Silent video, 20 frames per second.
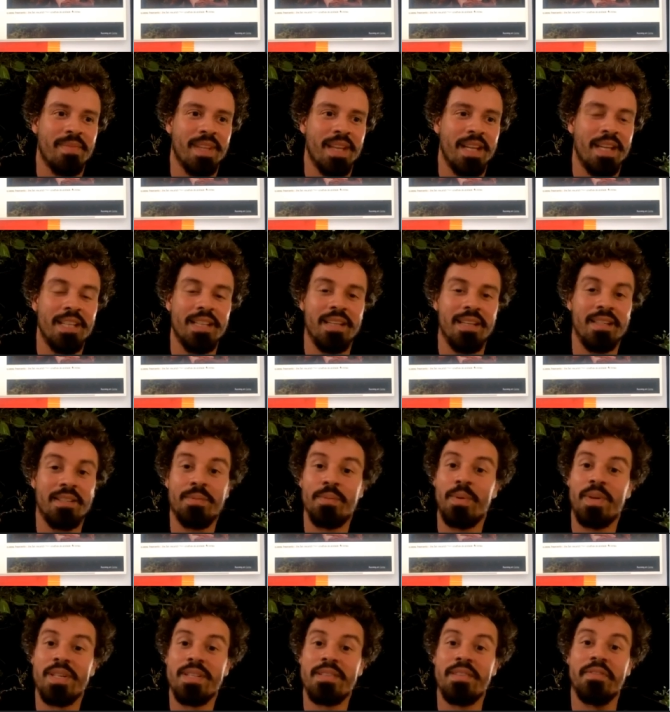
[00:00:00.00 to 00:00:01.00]
it
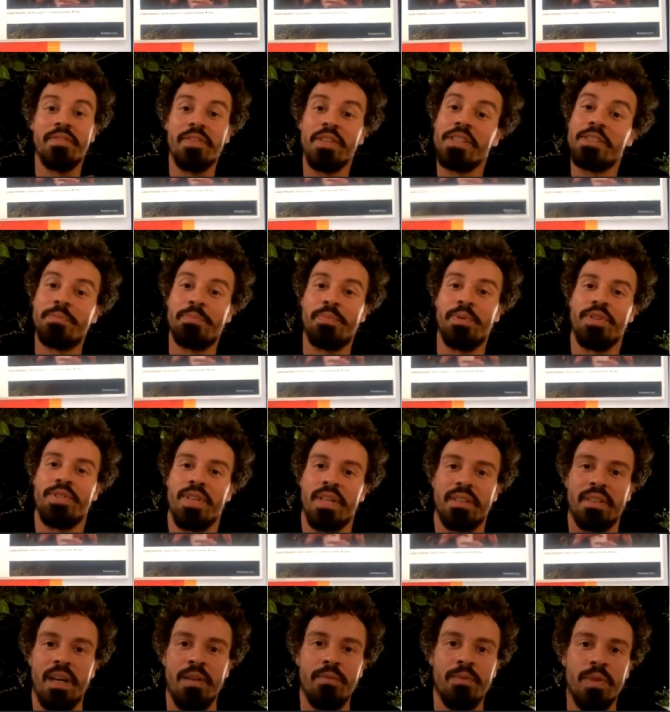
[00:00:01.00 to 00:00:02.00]
was the first project
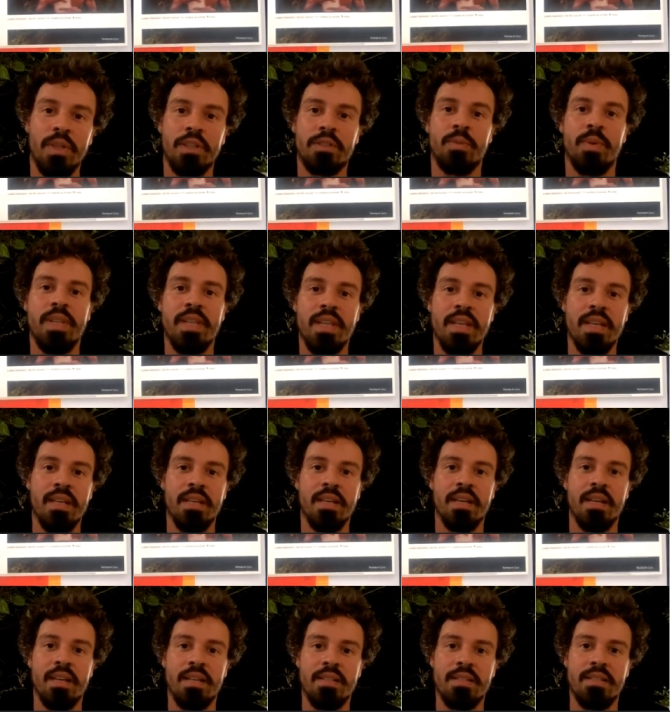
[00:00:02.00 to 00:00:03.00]
I worked with
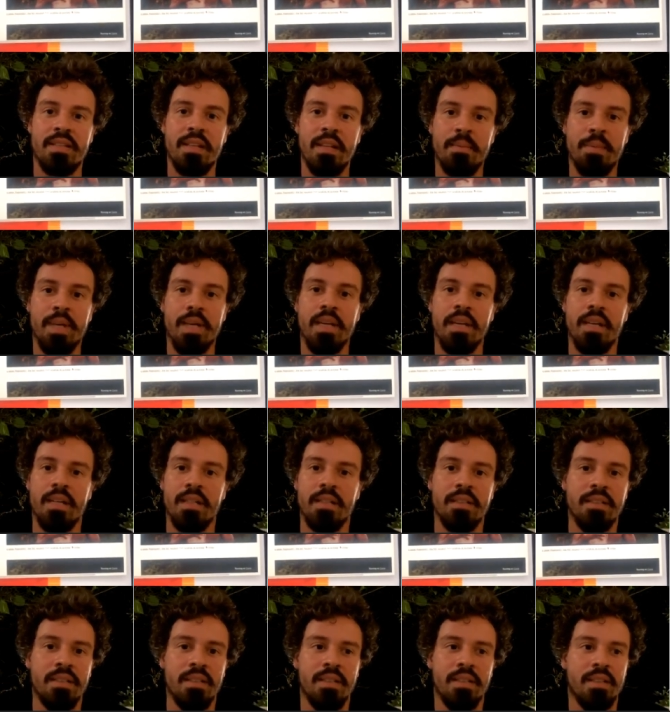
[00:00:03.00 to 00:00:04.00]
a cinema
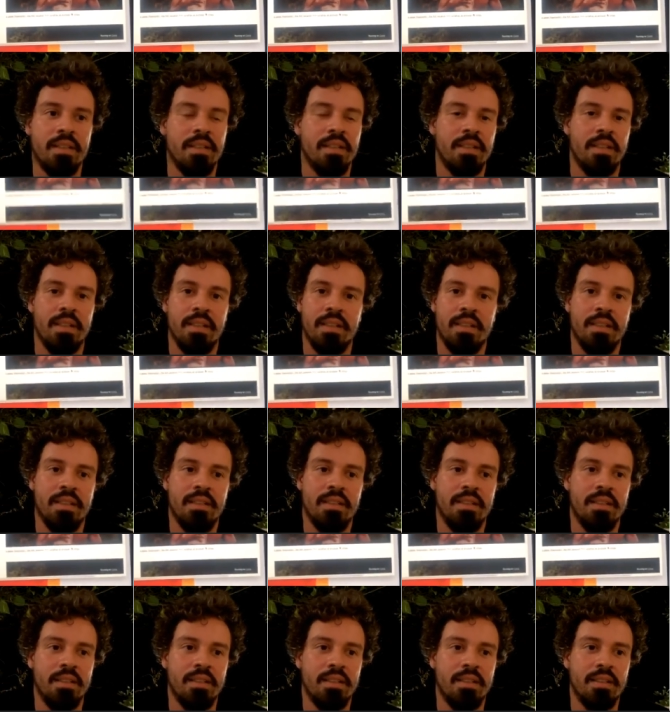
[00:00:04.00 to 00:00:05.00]

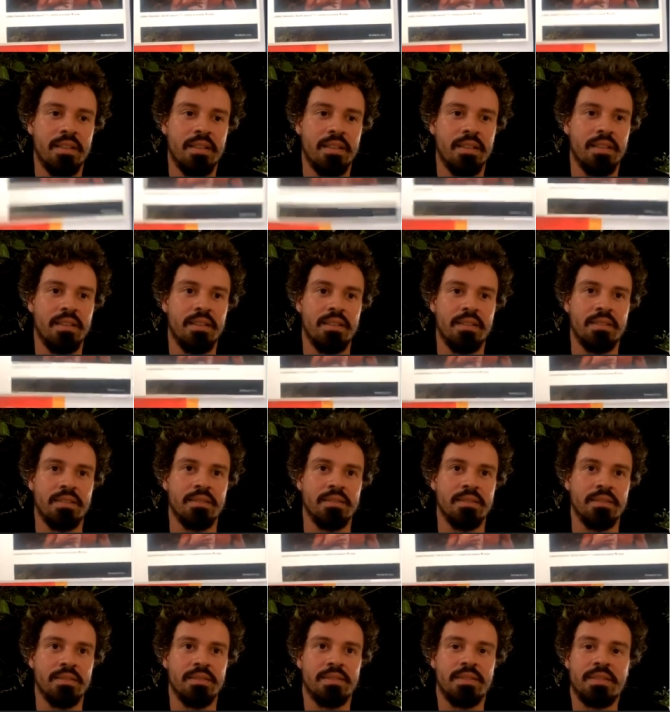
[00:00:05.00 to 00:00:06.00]
staff.
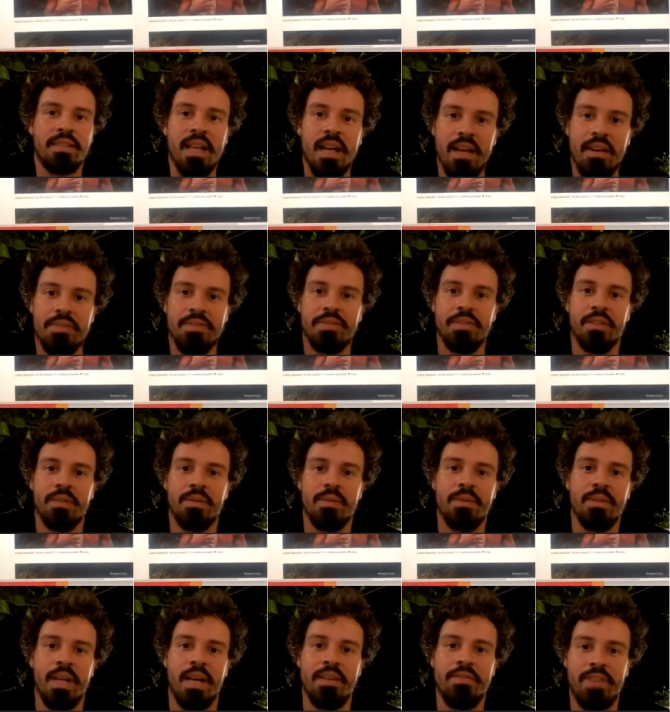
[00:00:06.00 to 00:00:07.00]
Mm-hmm. No,
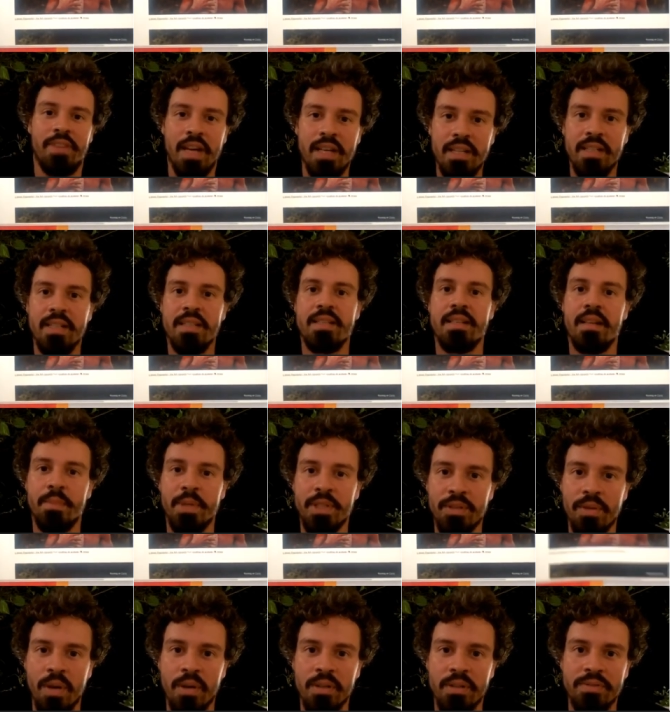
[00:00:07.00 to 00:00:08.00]
I invited a
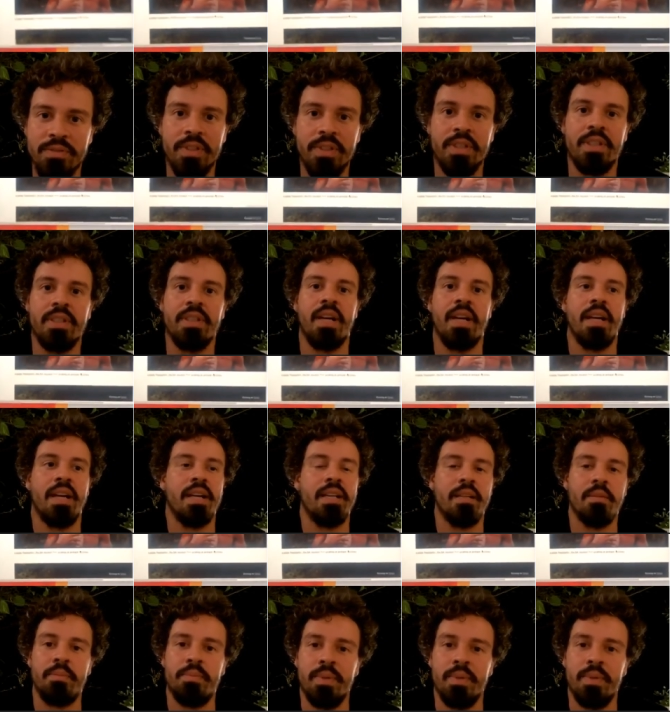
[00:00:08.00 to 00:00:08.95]
cinematographer. I had a